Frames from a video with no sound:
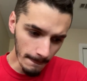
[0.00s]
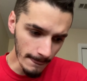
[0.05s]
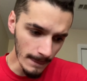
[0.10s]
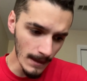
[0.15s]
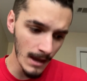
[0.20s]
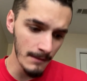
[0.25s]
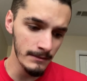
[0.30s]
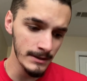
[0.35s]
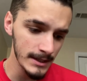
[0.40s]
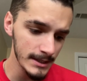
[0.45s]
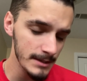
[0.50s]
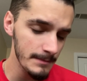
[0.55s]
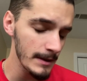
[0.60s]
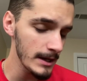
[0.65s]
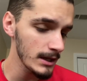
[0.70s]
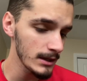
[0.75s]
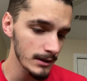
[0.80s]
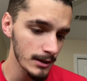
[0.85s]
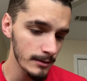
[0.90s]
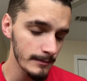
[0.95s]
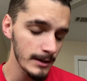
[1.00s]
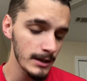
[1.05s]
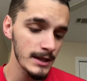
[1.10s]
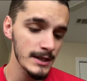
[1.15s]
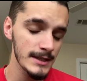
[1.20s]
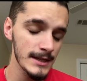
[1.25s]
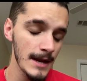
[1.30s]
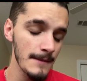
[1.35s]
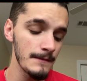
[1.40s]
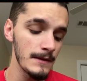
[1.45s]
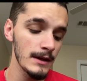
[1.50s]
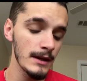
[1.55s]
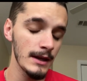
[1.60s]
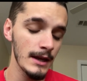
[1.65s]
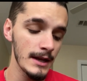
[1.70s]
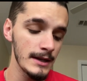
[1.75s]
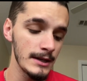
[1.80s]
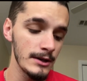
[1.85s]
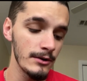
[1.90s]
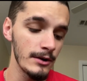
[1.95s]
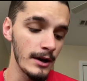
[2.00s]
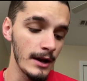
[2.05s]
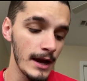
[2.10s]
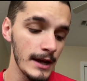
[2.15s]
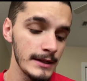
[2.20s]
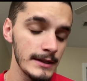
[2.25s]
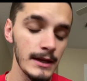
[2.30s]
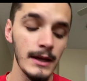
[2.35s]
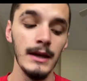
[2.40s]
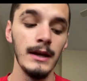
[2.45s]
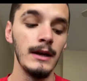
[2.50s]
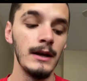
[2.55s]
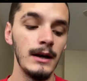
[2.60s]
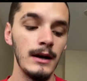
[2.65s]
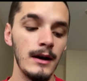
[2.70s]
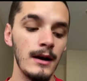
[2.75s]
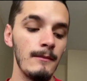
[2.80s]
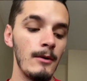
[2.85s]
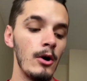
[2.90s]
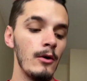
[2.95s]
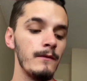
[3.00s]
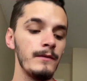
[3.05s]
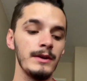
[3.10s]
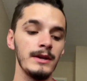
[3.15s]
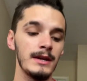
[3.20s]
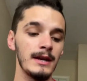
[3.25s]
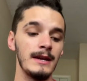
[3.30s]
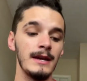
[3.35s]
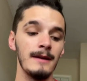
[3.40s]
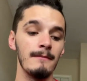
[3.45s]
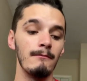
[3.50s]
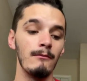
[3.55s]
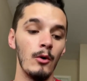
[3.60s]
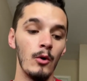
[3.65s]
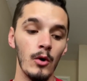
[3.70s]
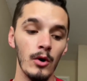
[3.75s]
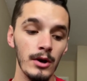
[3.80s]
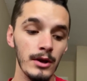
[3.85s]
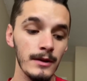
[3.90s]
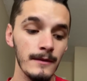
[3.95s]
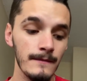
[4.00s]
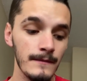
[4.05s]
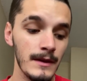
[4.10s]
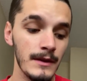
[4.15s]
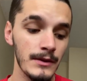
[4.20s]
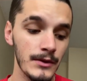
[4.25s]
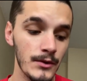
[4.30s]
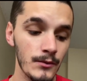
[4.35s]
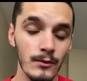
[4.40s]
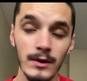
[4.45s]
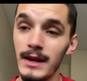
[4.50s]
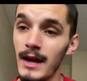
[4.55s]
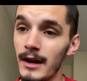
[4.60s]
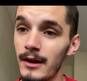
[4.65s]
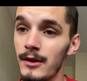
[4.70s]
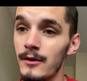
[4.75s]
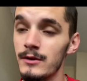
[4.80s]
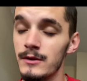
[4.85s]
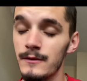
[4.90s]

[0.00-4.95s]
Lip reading: I'm anticipating a little bit of the same thing again here tonight. Hopefully he can hit more than 3 out of those